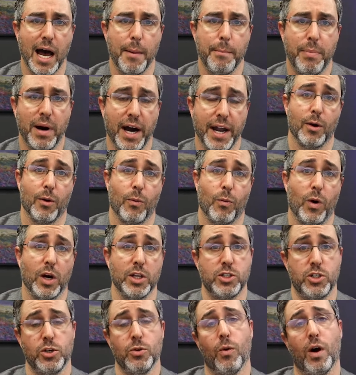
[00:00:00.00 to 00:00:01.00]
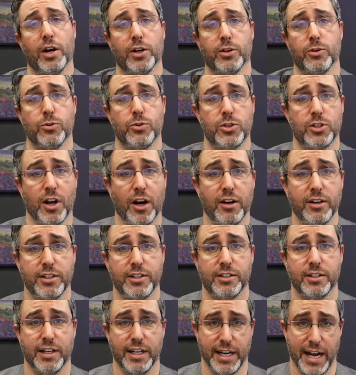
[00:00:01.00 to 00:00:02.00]
Uh, but once you want to
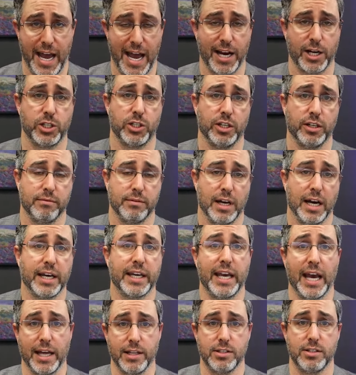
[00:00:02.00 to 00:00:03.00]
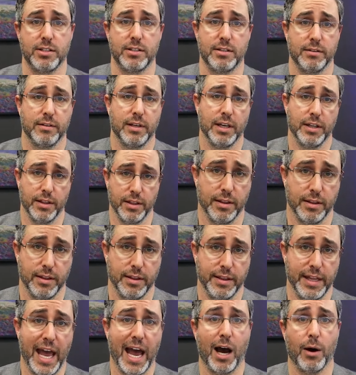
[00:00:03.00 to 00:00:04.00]
start an action against, in
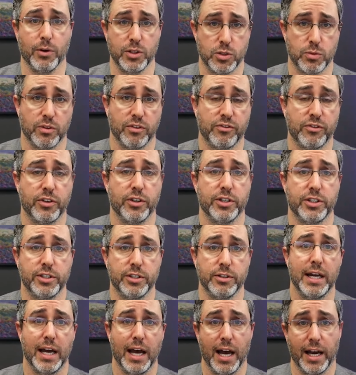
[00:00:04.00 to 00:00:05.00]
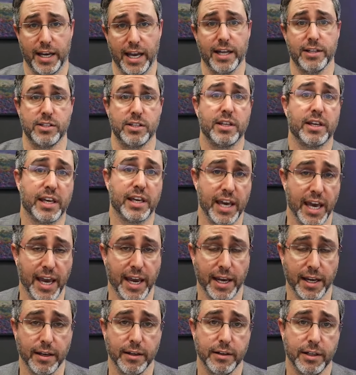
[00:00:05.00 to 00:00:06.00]
now it's referred to against the
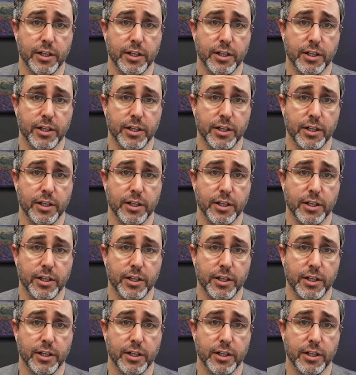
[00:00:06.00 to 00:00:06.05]
king,